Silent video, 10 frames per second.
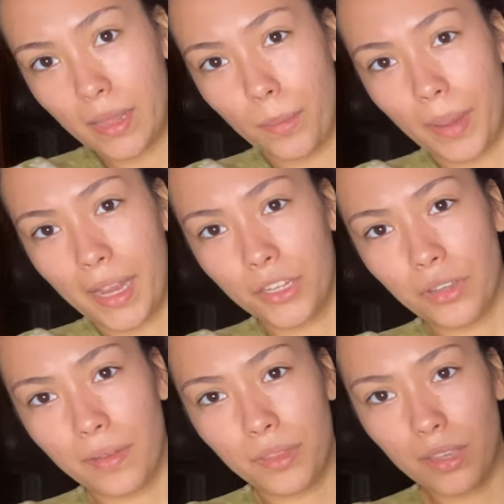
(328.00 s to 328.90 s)
In the back,
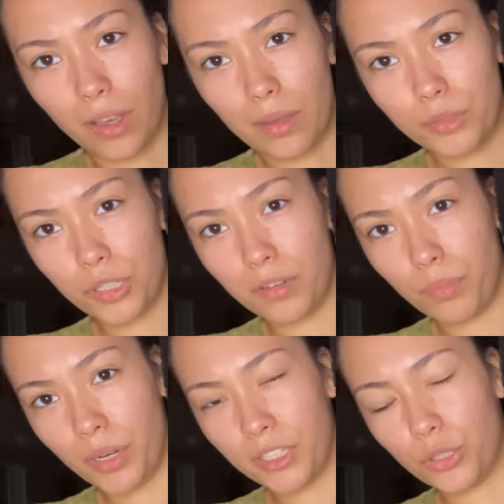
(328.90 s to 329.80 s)
you have the option
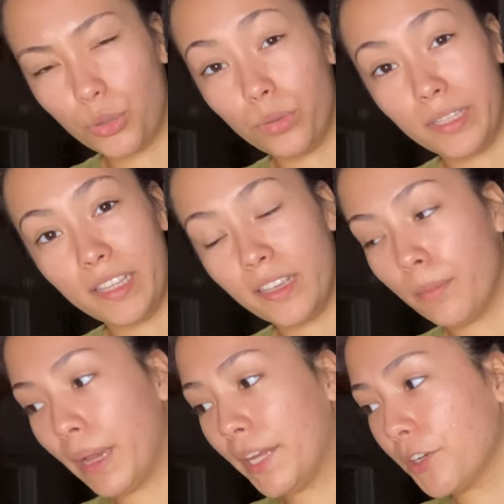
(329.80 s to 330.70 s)
of putting two
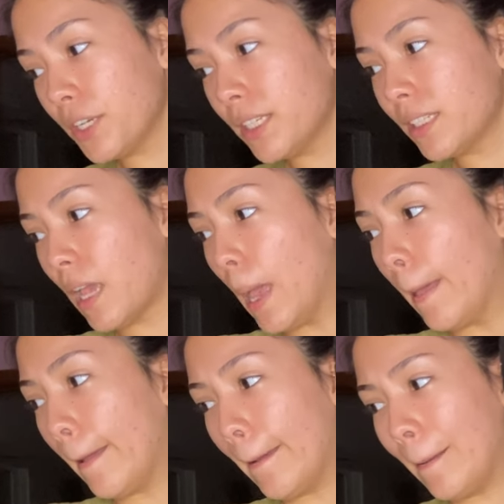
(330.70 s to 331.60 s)
lithium batteries.
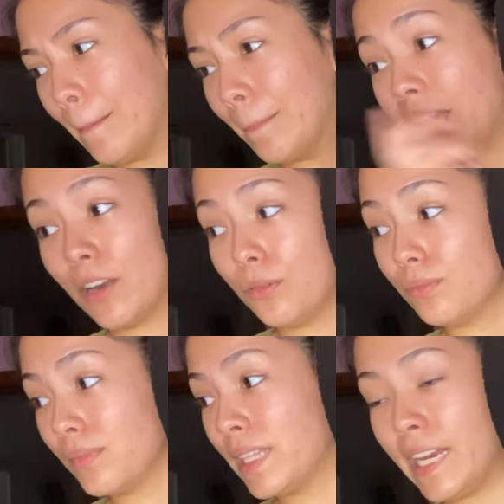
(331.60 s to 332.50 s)

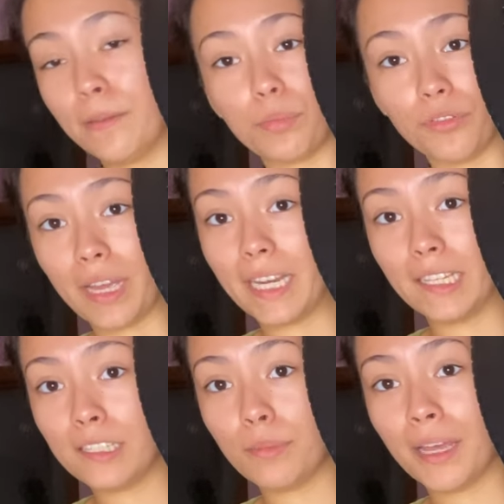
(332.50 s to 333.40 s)
They didn't provide
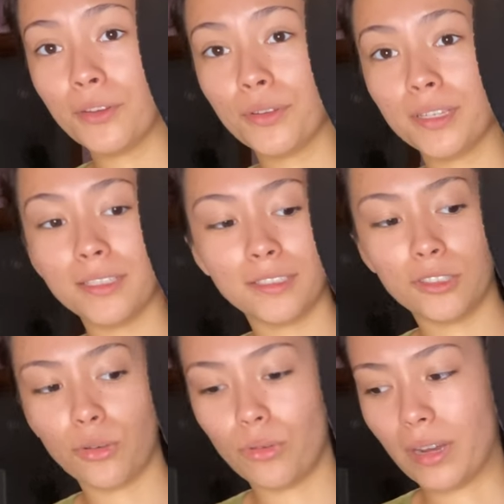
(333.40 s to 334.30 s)
any batteries,
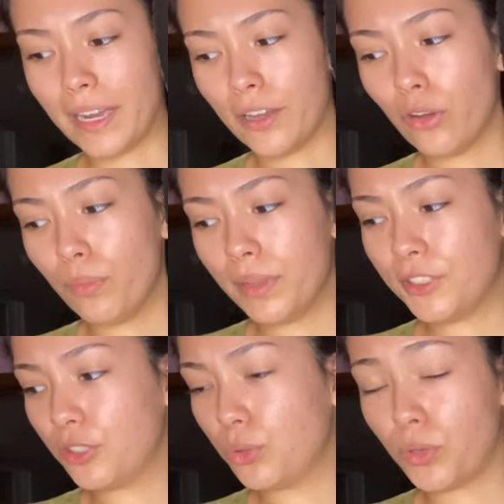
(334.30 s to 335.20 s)
so I hope
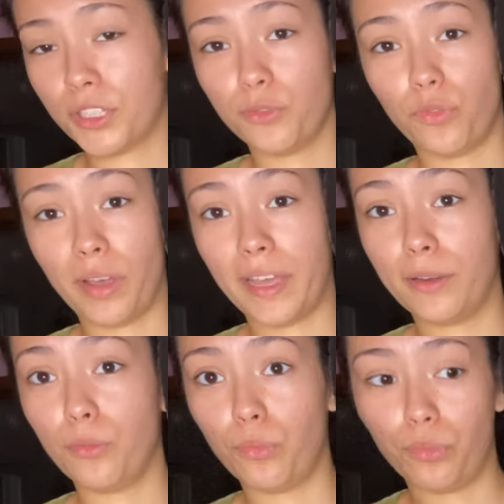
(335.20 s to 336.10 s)
it just works
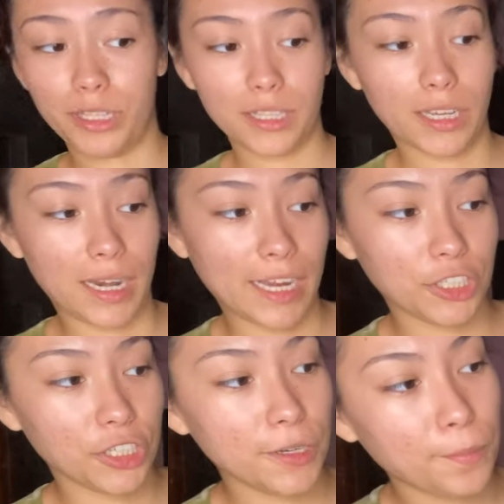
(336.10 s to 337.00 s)
fine with the
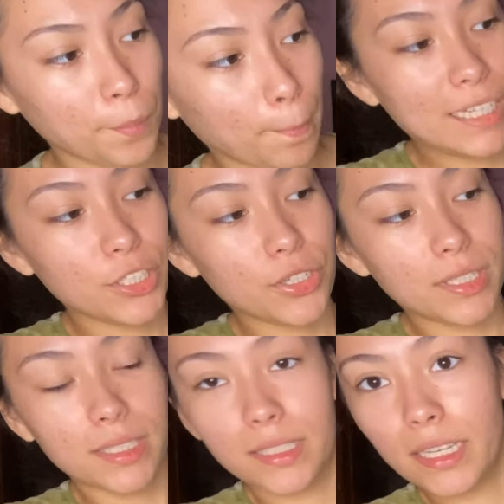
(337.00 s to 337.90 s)
connection. As you
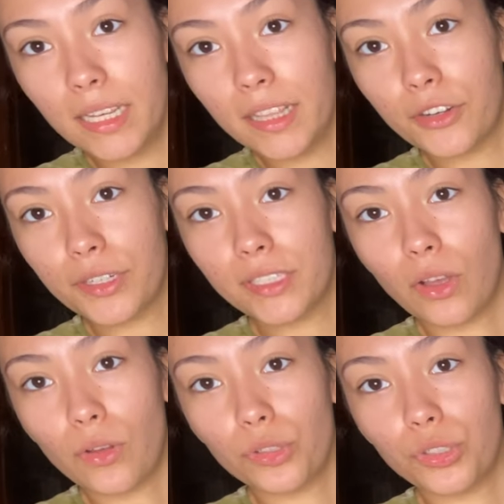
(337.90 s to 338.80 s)
can see, there is
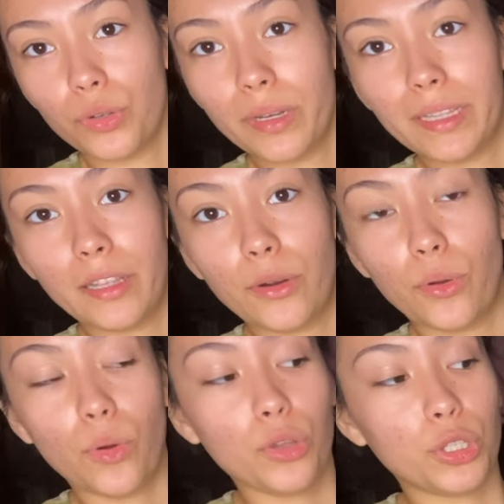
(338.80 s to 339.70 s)
also a
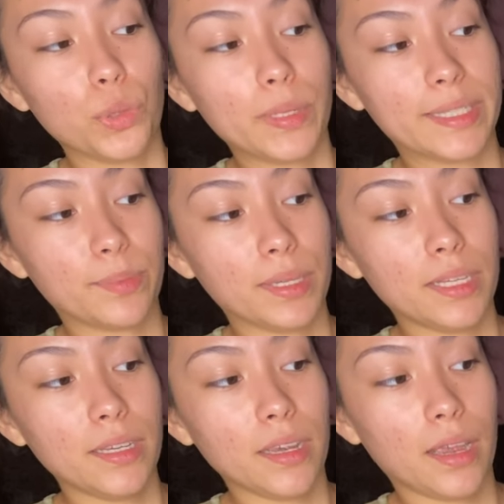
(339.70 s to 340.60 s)
little
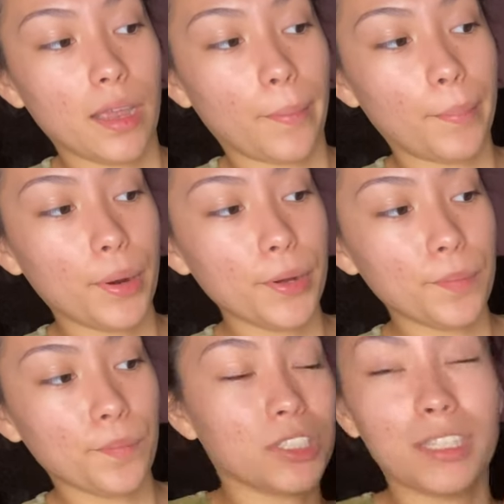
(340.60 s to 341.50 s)
USB
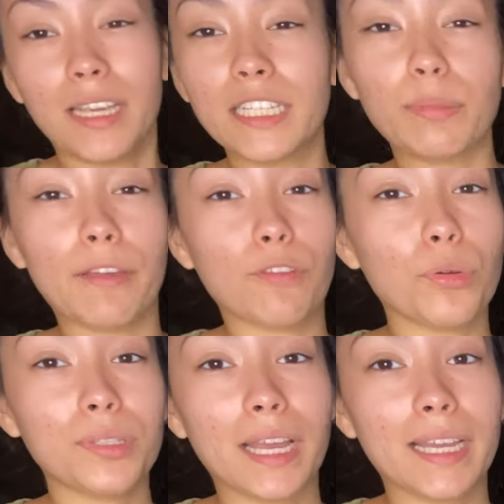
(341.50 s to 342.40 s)
part, just in case my
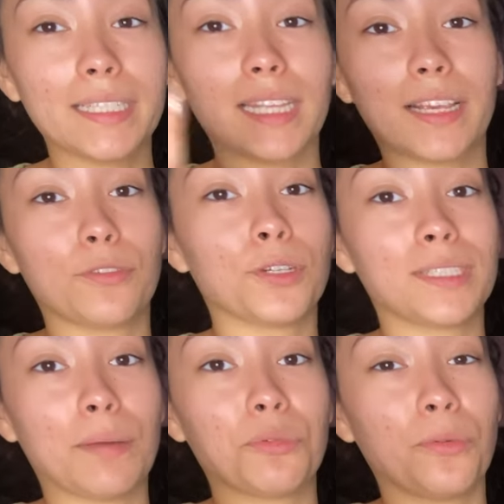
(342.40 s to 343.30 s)
phone dies. Like, for
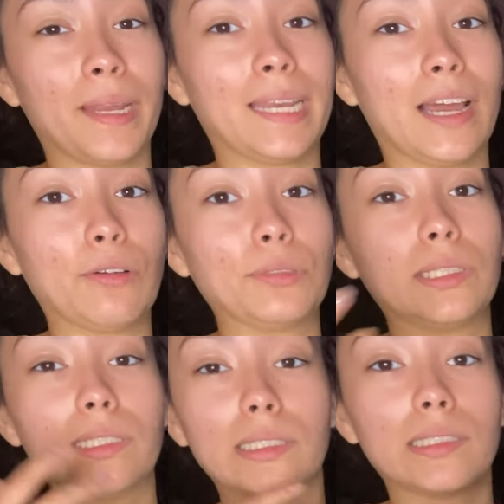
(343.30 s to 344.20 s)
example, right now
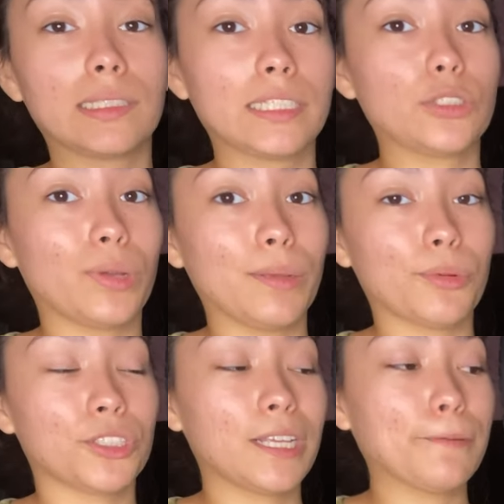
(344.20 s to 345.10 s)
it is like
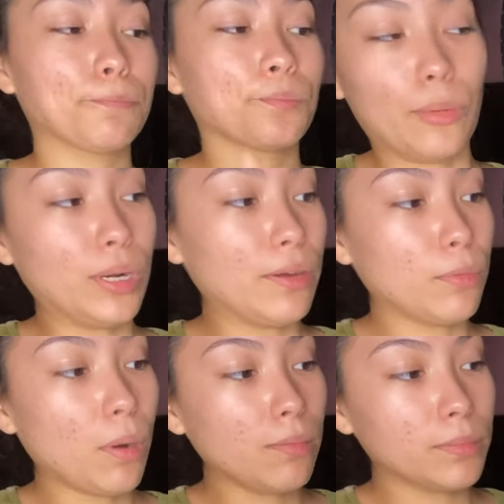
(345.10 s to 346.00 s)
20%. I won't have a
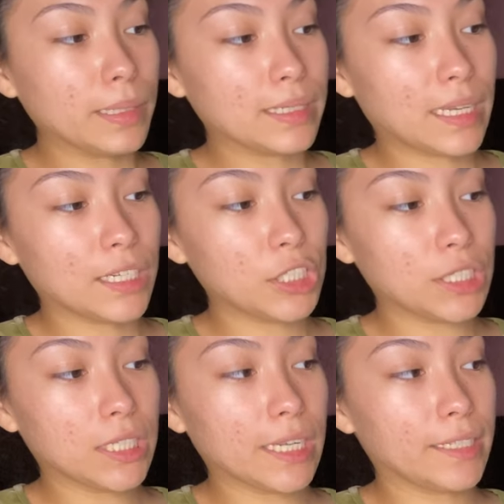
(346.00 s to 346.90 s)
problem because I can
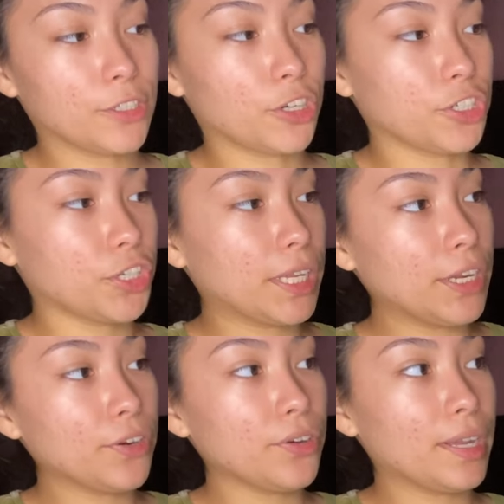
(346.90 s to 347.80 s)
just connect the charger
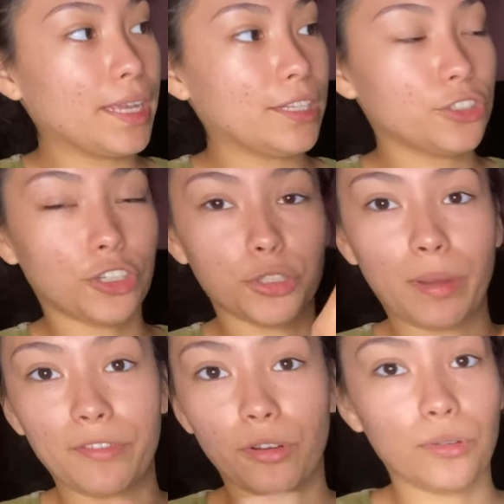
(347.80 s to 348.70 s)
here and charge
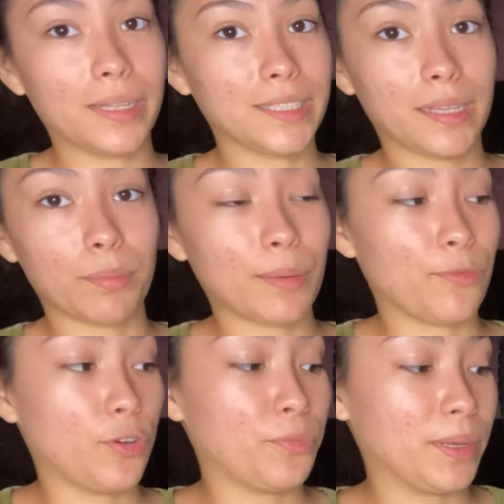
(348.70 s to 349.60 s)
my phone at the same time
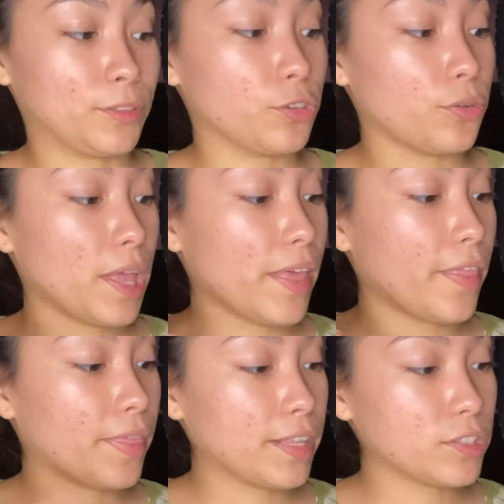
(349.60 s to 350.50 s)
filming. So
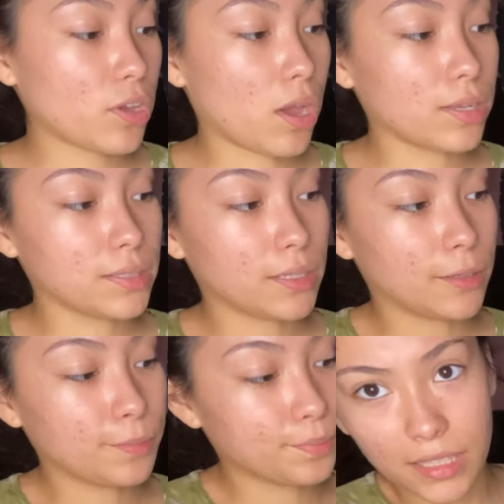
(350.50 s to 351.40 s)
that's
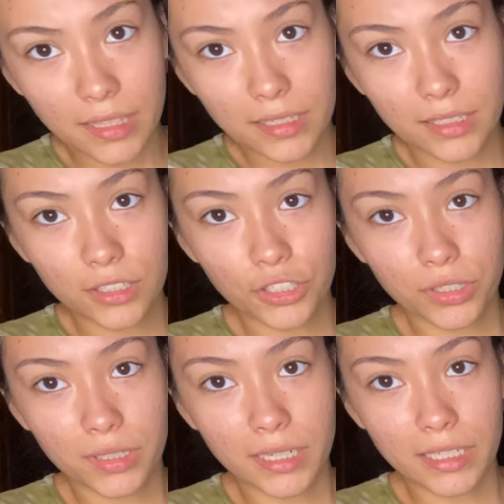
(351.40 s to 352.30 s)
awesome. This is
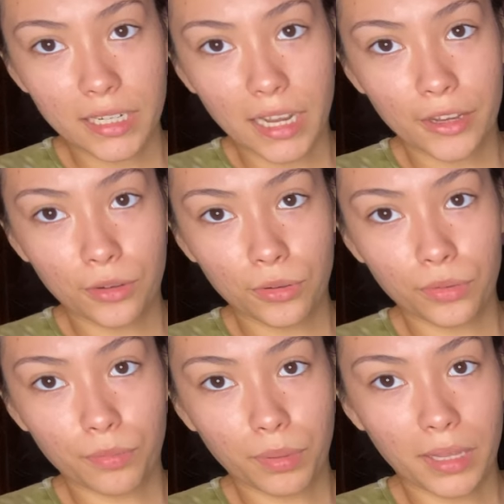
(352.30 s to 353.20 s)
just a
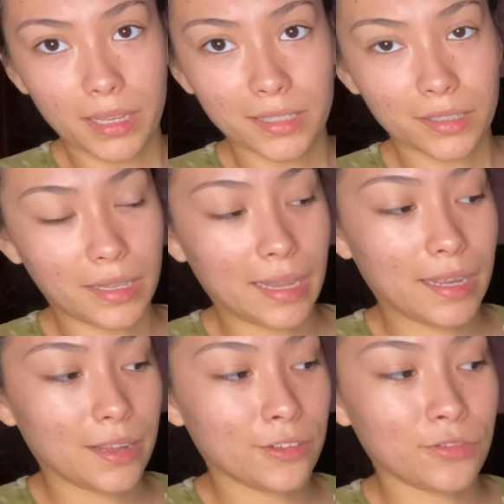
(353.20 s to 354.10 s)
dial plus
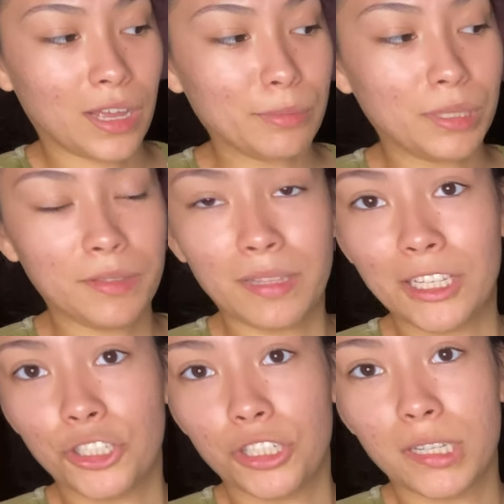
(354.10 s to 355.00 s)
negative. I believe
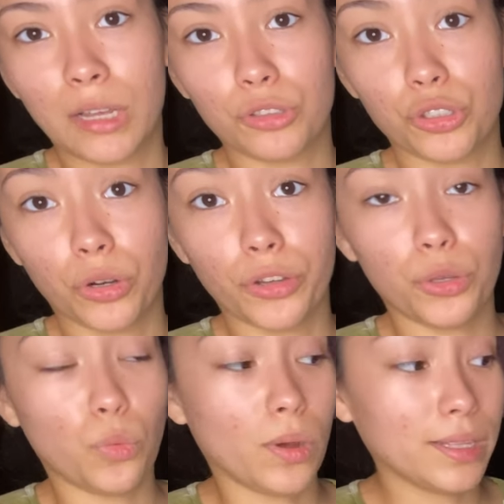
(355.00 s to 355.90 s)
that's just how strong
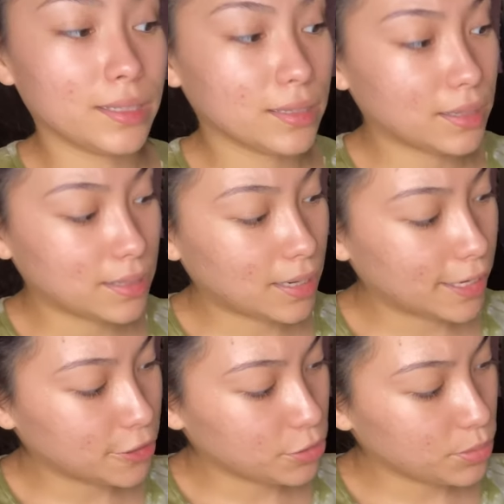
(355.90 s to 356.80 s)
you want the
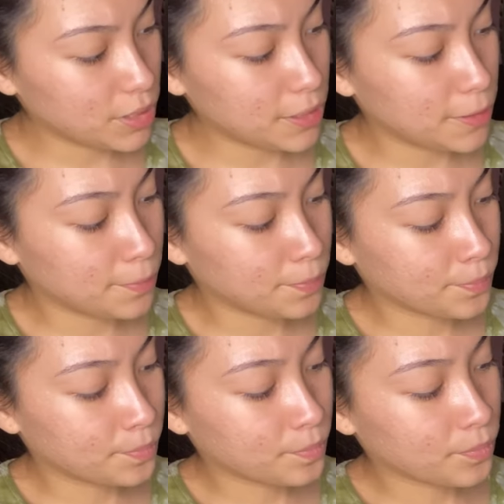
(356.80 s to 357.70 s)
light to be.
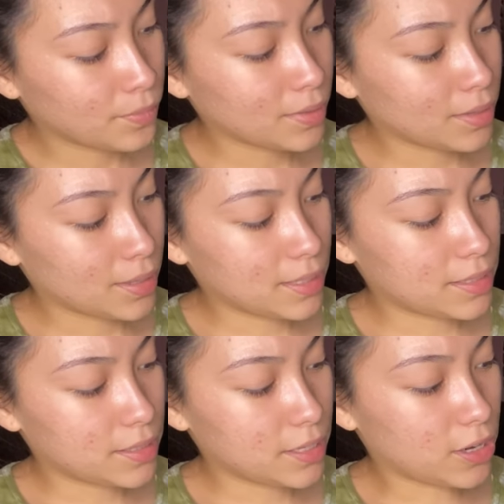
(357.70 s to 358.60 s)

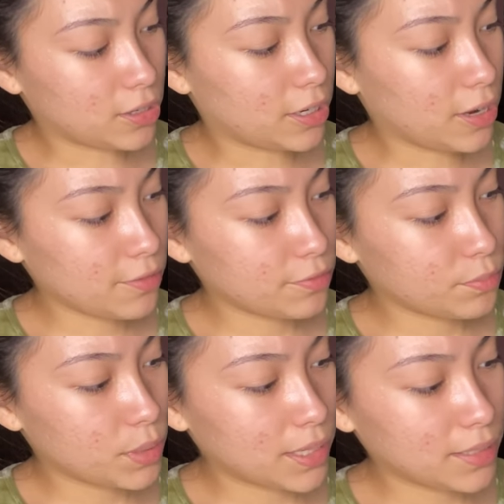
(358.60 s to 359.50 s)
This is the on and off
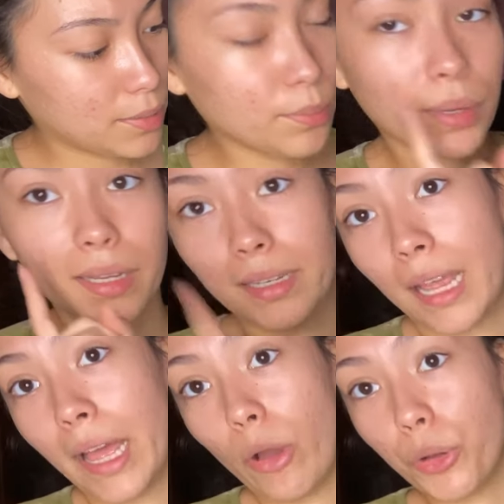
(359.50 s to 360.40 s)
button, but
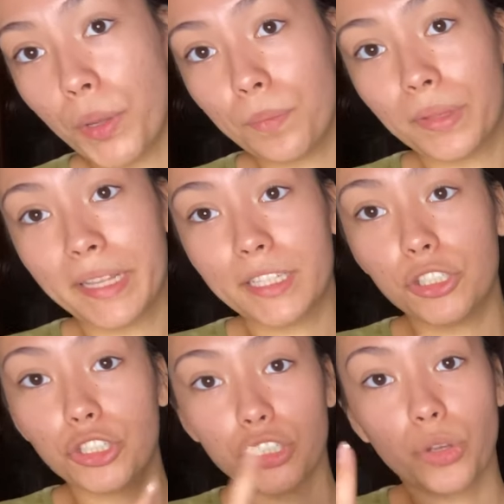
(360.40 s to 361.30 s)
okay,
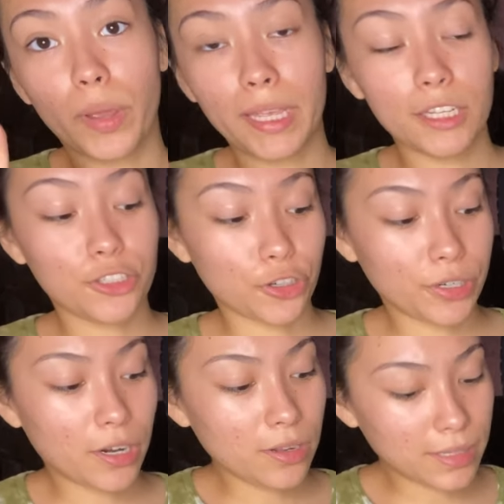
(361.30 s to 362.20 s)
let's just go ahead and
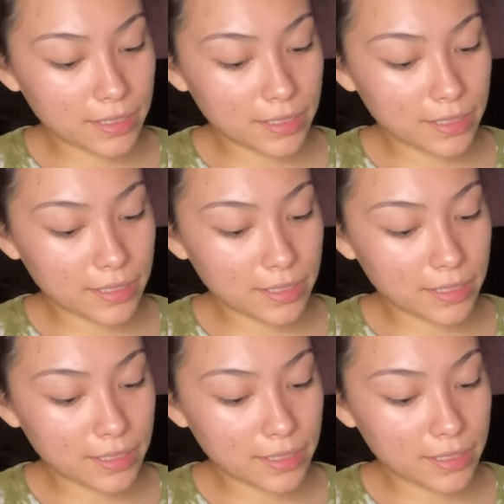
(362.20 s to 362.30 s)
turn it on.